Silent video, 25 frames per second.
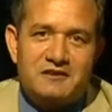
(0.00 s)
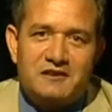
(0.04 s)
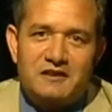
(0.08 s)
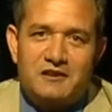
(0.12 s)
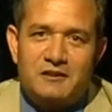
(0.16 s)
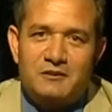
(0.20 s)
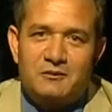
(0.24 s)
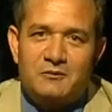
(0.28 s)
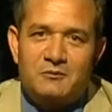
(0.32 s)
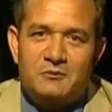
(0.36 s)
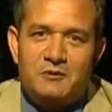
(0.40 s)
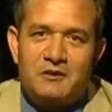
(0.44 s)

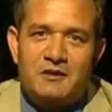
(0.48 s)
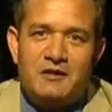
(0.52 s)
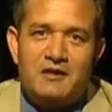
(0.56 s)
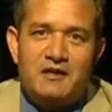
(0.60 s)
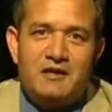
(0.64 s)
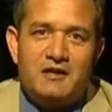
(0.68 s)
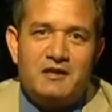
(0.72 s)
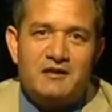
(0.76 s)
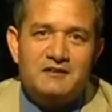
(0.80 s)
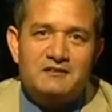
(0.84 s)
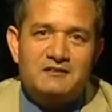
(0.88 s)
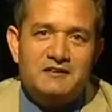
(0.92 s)

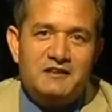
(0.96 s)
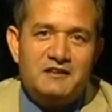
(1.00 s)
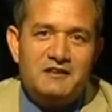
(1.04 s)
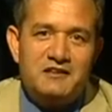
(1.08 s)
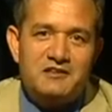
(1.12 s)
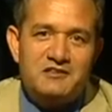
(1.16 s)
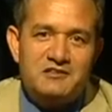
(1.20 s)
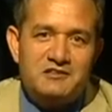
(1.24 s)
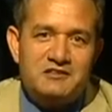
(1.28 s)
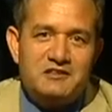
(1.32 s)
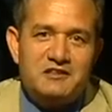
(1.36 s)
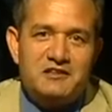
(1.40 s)
Are there
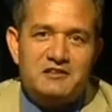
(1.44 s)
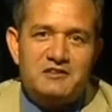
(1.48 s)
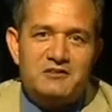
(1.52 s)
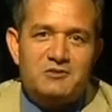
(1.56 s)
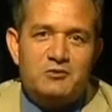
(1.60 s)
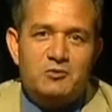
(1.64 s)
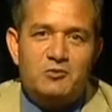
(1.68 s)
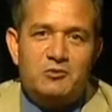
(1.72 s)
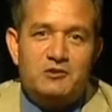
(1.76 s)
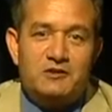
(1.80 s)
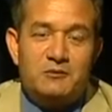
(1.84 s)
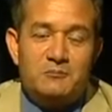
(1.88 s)
any
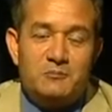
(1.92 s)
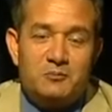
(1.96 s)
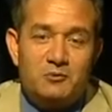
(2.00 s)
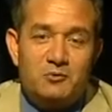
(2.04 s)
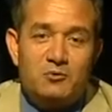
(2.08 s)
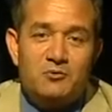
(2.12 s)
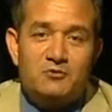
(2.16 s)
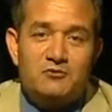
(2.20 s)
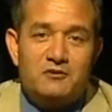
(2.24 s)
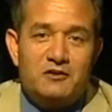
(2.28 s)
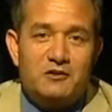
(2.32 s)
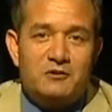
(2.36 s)
chance to
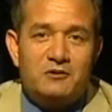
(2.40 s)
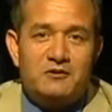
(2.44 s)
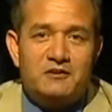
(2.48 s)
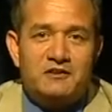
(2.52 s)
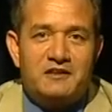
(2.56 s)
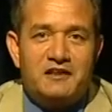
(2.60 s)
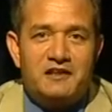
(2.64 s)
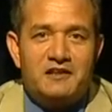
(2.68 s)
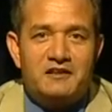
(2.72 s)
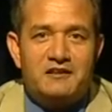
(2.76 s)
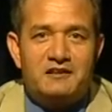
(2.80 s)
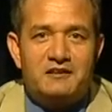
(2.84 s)
improve our
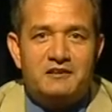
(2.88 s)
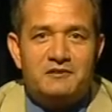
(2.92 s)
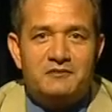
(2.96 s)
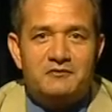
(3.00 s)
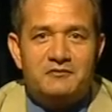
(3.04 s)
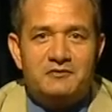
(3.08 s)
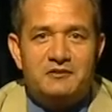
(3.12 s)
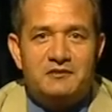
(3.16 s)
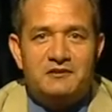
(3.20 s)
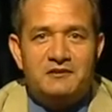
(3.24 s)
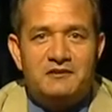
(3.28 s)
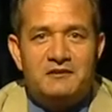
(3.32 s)

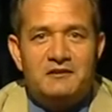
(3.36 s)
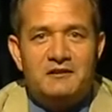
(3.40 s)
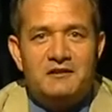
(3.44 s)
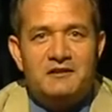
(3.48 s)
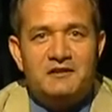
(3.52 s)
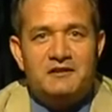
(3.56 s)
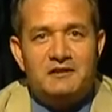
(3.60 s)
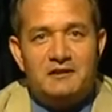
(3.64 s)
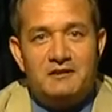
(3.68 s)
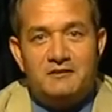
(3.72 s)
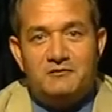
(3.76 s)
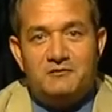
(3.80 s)
calligraphy
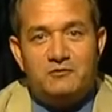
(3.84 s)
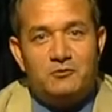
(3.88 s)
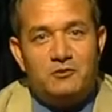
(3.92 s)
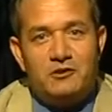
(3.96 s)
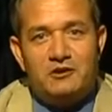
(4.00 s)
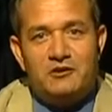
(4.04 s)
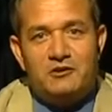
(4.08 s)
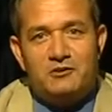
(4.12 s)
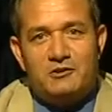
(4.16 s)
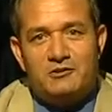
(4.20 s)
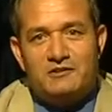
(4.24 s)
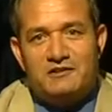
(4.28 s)
if we
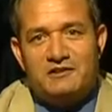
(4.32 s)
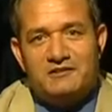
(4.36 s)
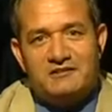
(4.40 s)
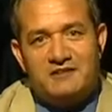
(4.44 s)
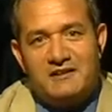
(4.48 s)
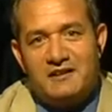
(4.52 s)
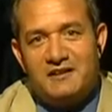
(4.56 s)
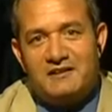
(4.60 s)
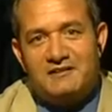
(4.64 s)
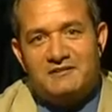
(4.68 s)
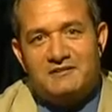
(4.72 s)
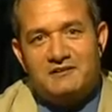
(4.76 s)
are not a
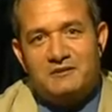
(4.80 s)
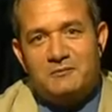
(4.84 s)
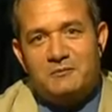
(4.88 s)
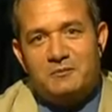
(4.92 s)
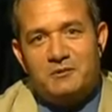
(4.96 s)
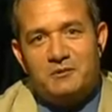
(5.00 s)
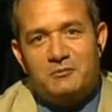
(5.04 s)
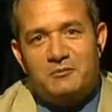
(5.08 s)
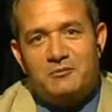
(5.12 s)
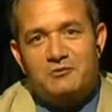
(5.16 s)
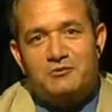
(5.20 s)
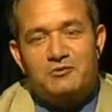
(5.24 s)
talented
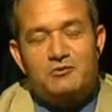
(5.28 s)
people?